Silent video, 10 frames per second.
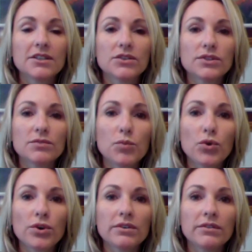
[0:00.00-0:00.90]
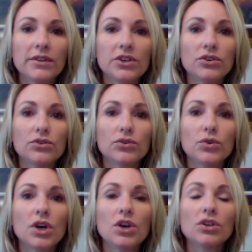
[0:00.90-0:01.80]
So it's important that
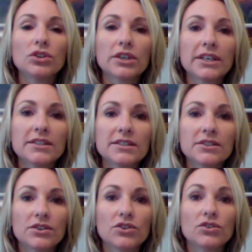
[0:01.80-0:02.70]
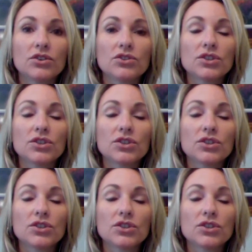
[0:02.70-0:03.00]
you look into